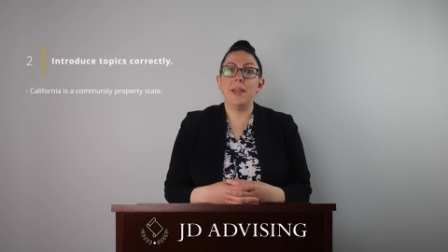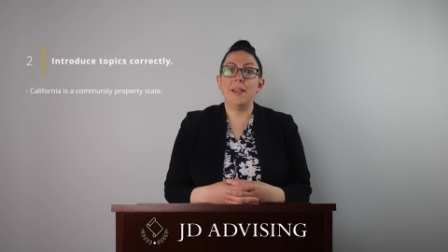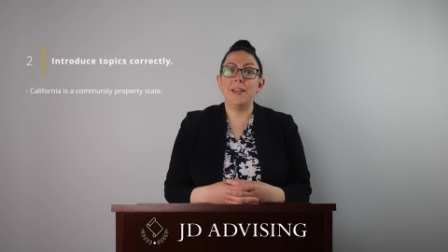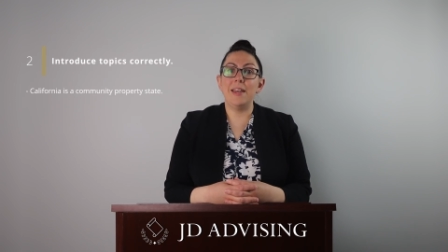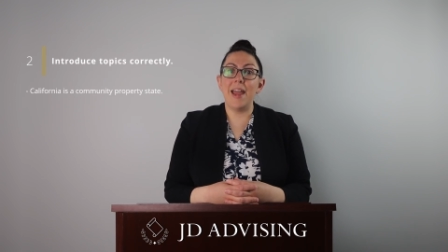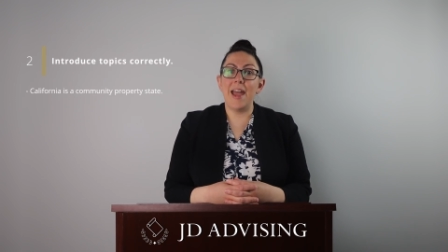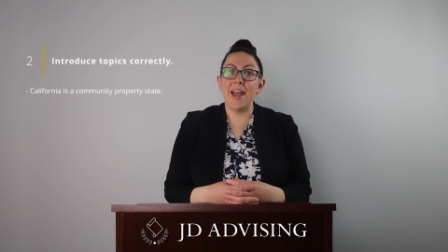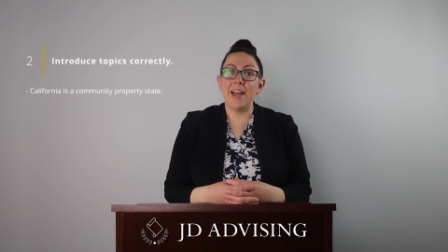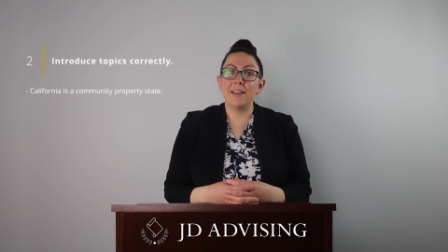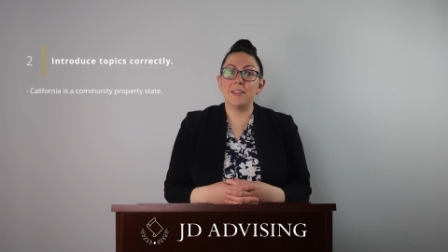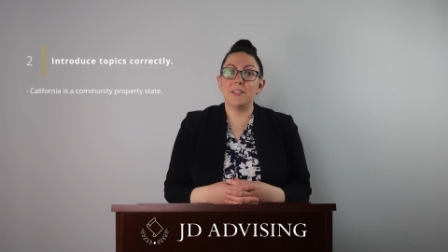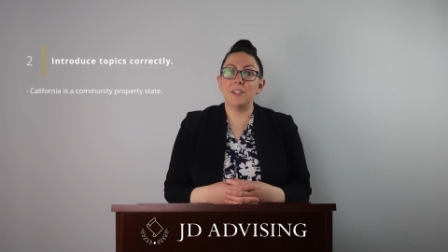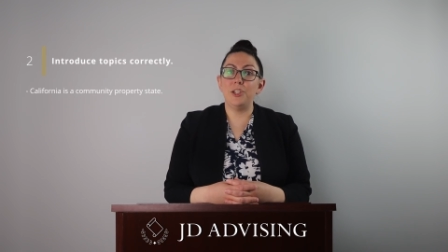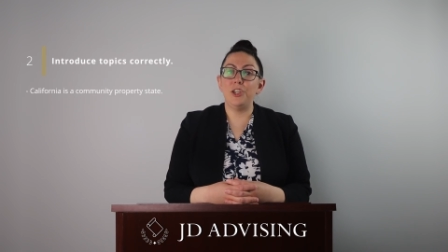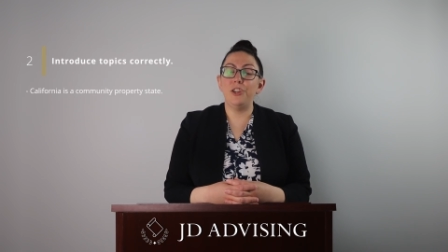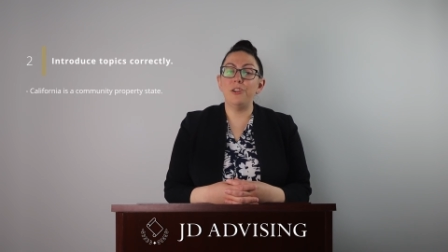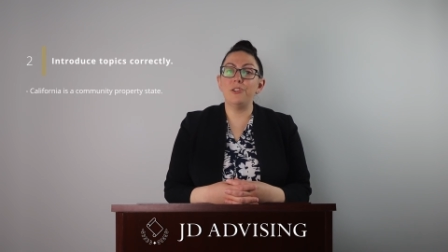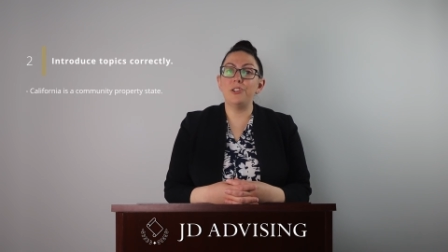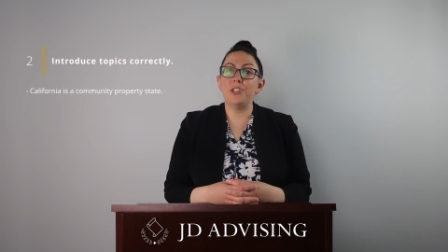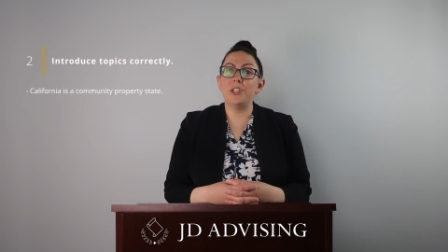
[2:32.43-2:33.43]
Next,
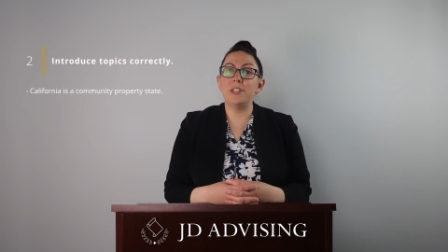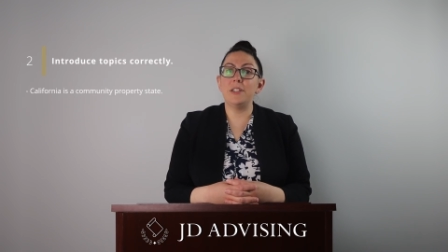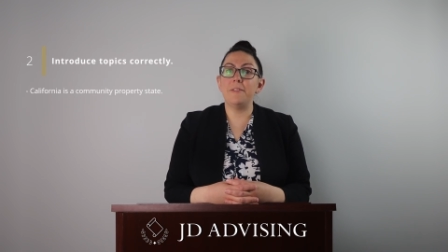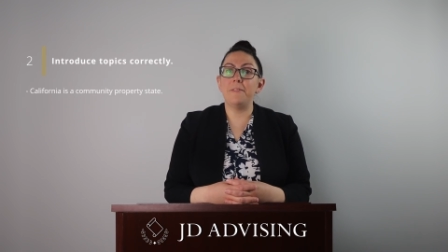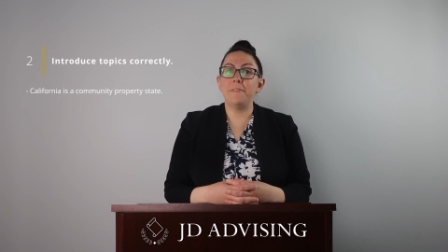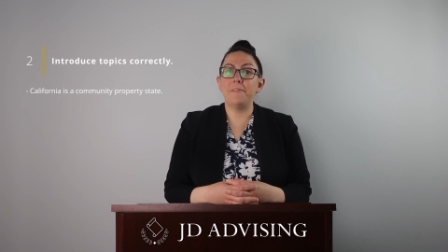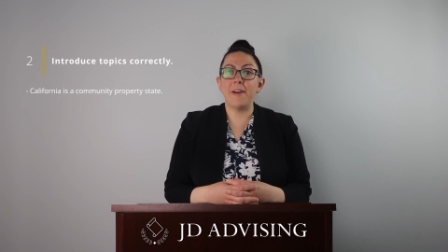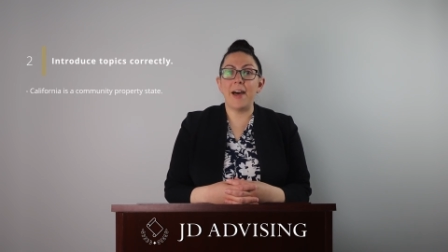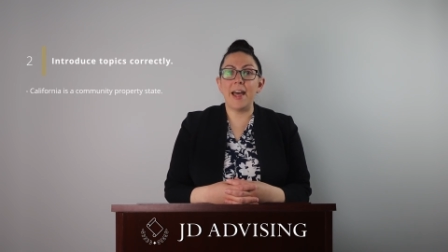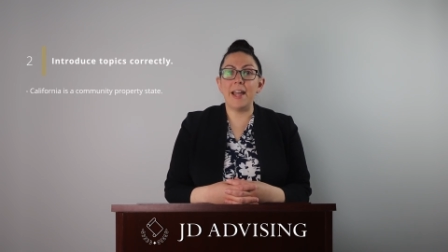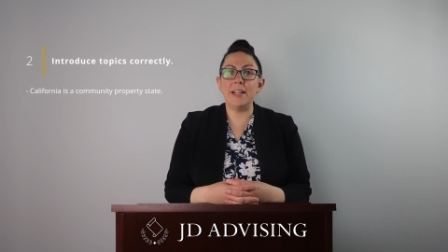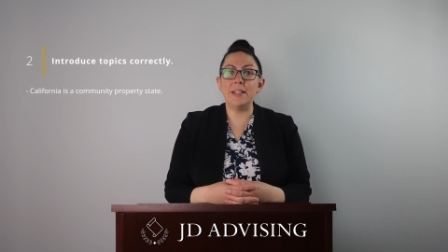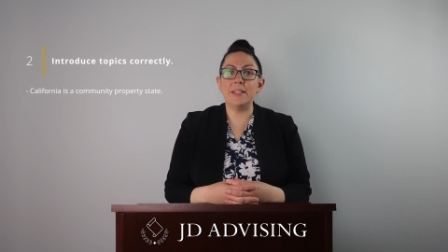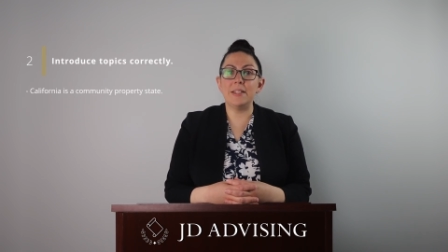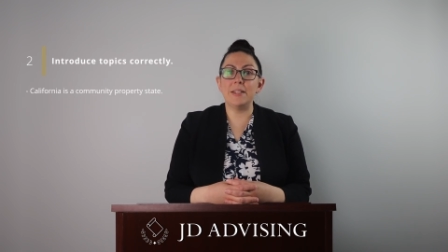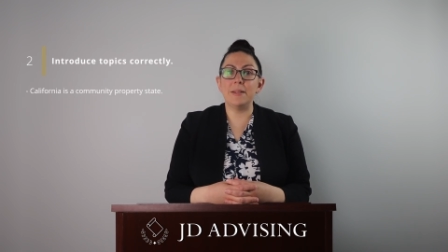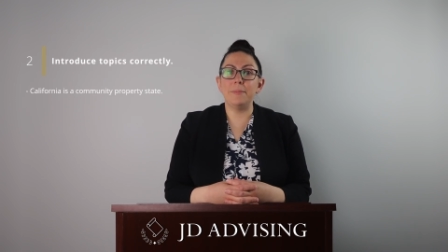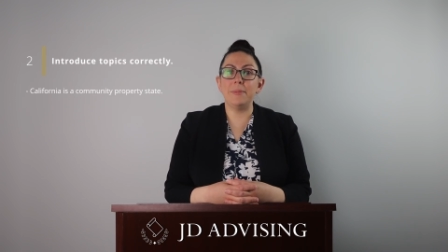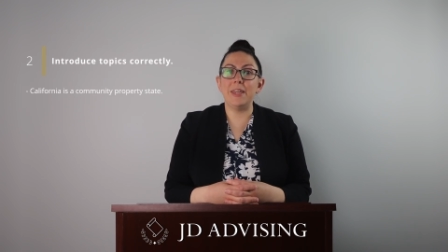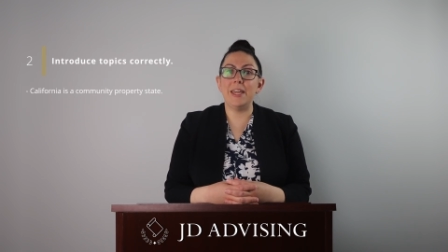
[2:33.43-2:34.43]
you should define
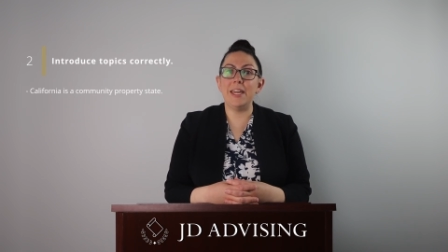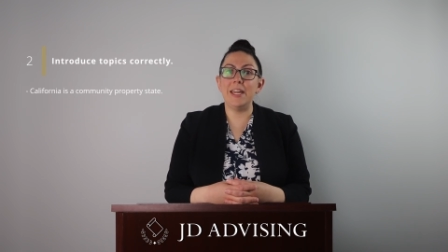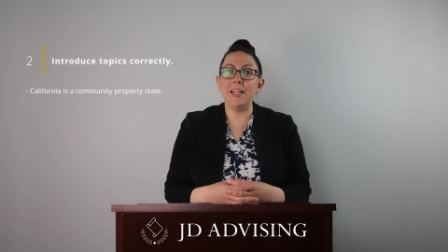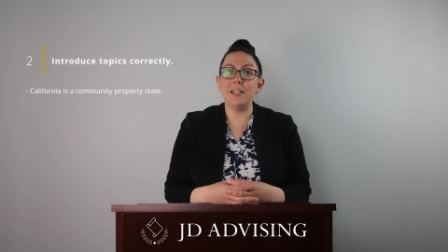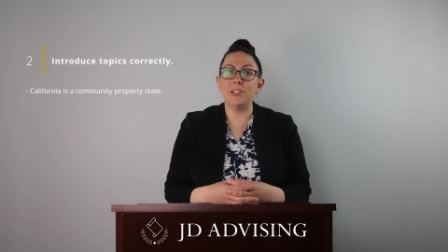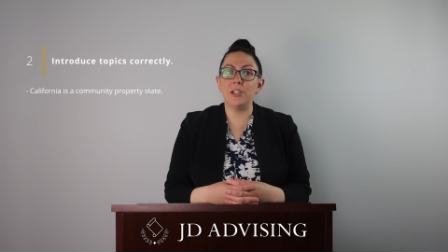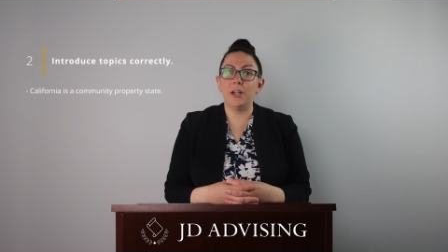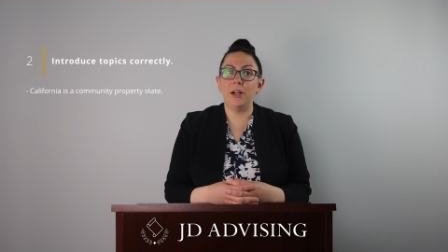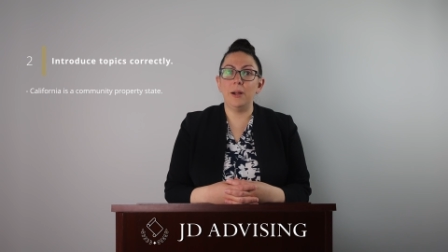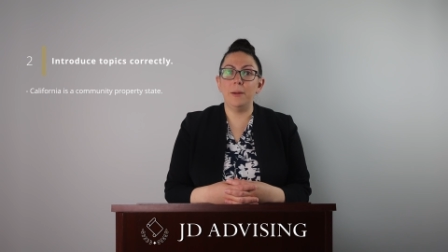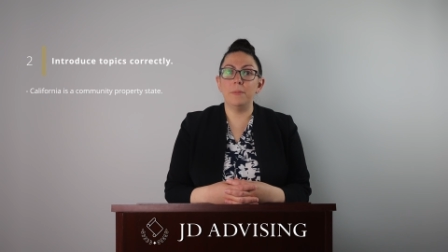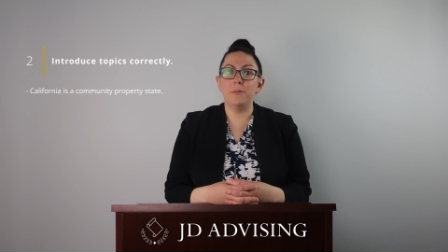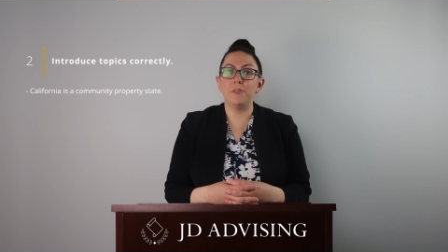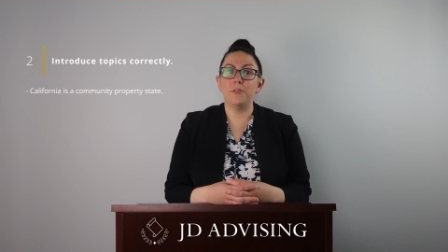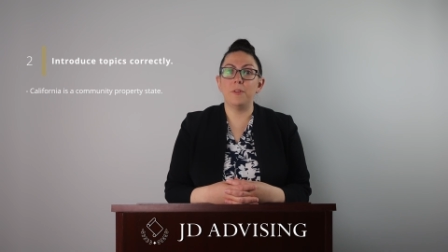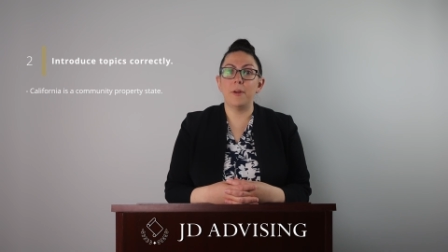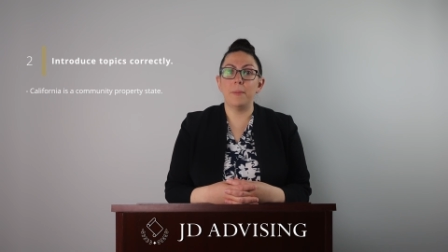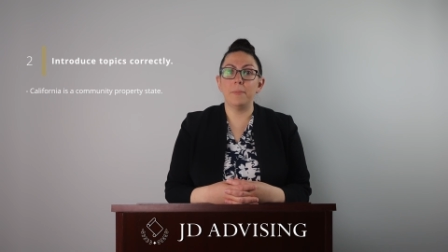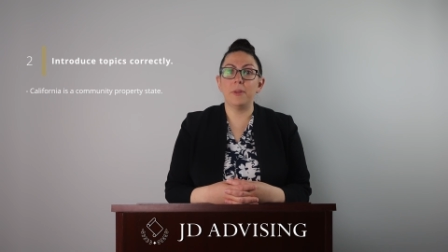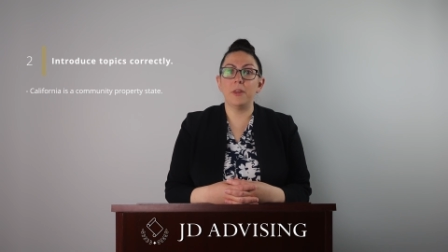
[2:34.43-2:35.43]
some key terms
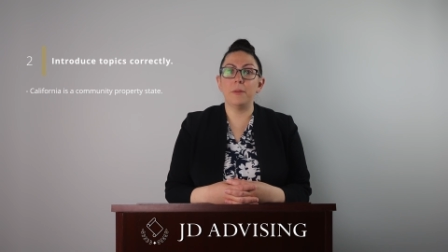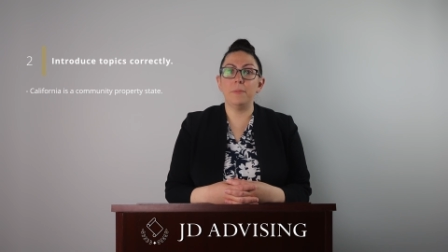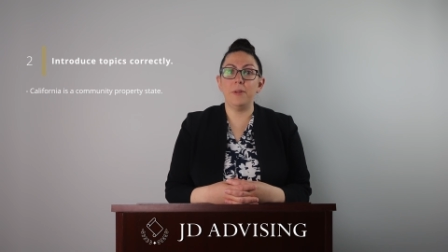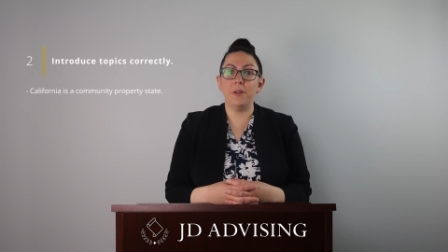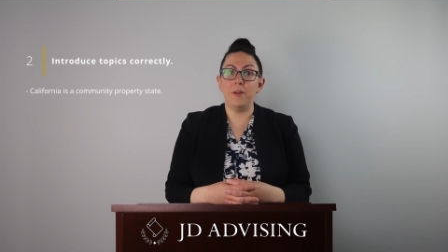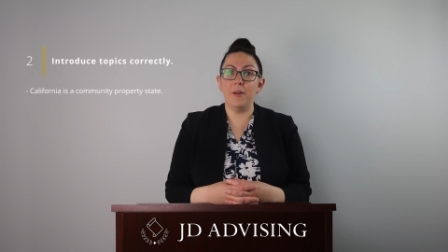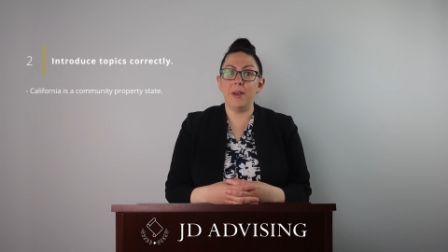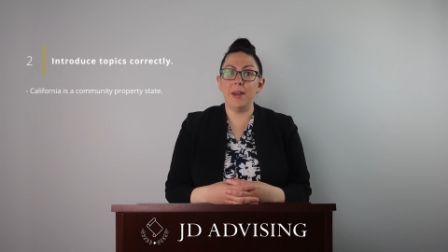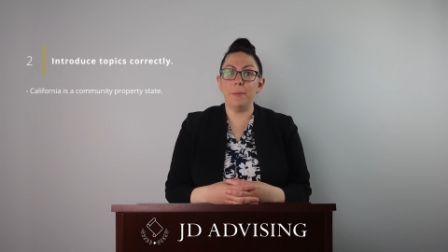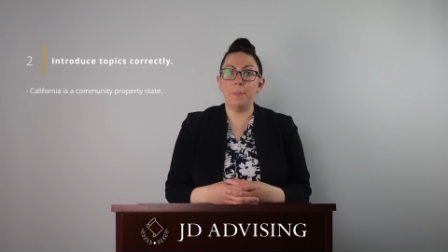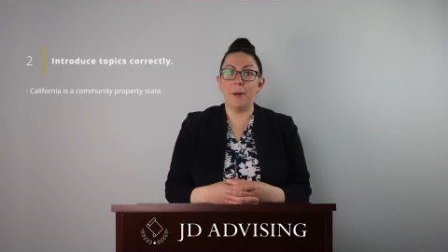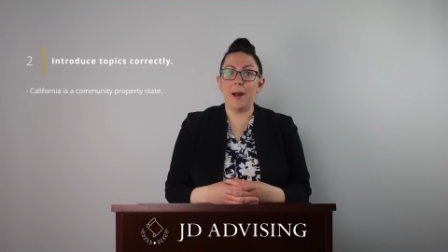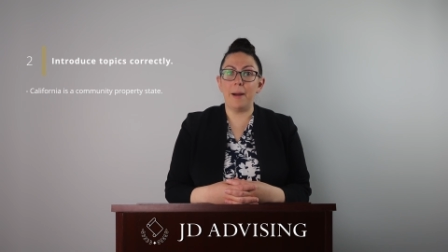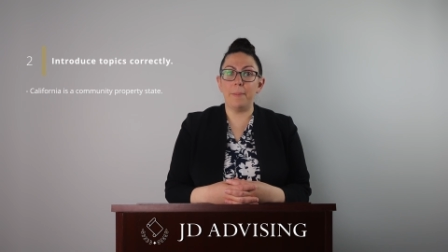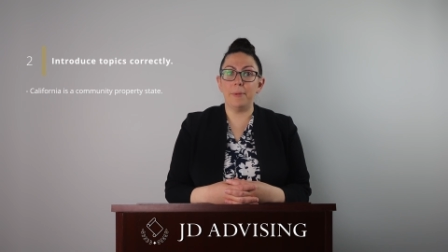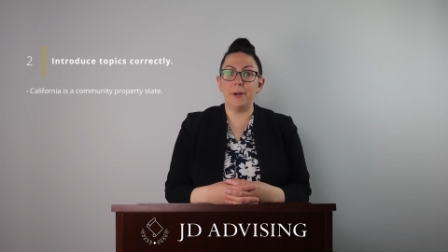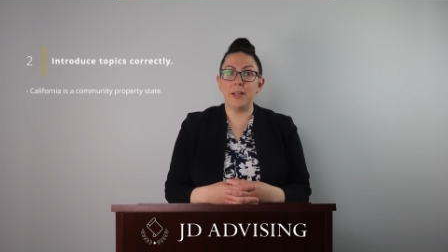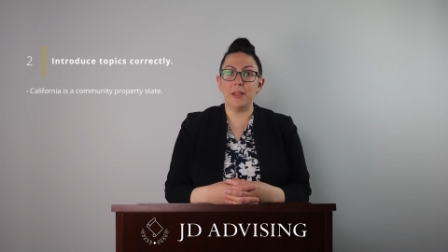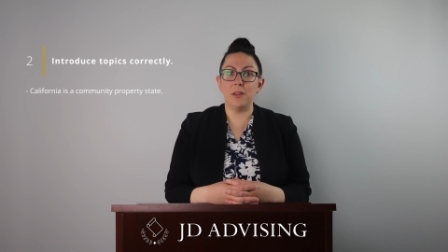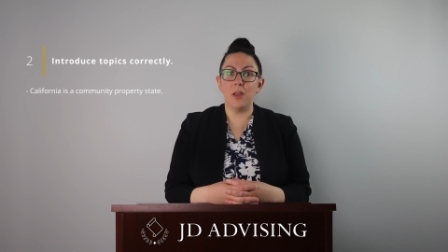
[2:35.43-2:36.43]
from community
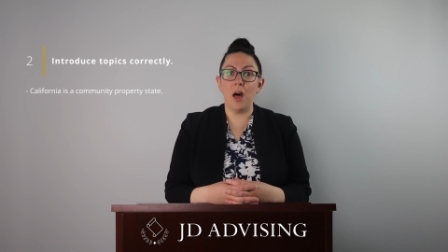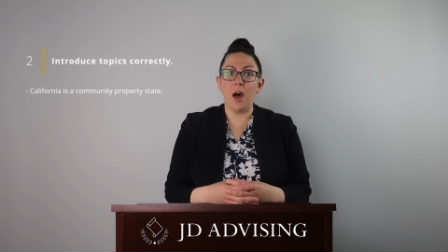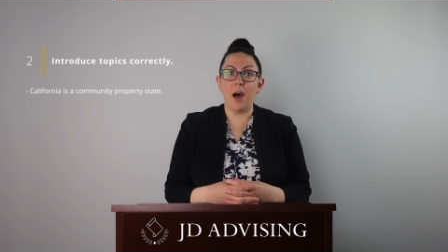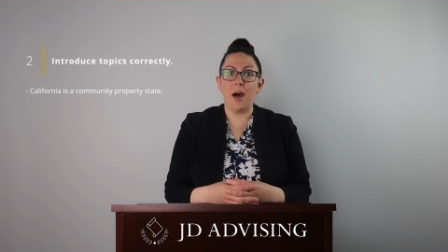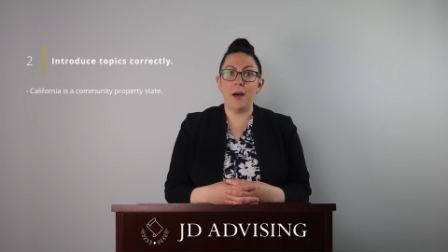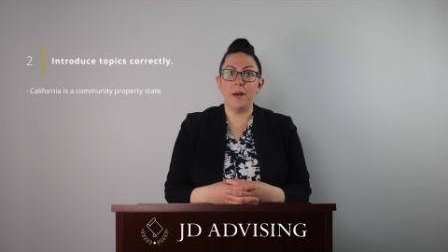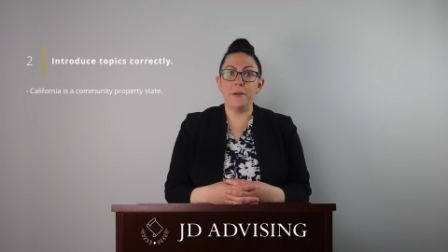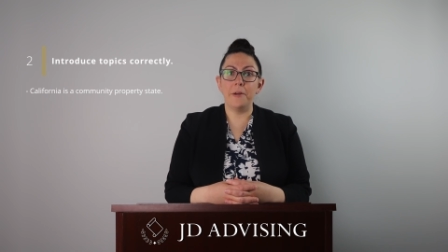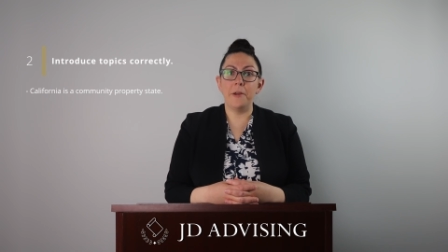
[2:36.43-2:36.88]
property law.